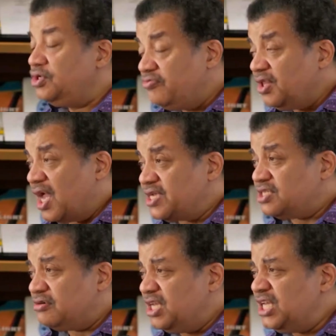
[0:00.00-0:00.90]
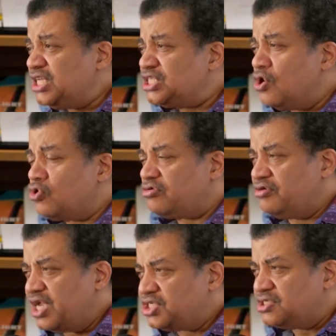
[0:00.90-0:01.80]
Do you realize there is no
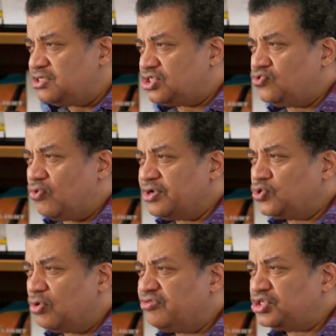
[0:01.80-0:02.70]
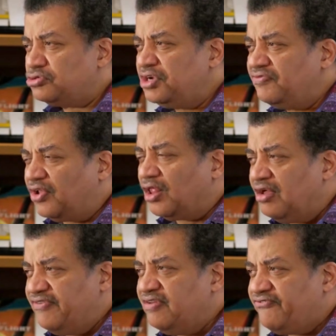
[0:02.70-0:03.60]
creation, storage, or retrieval of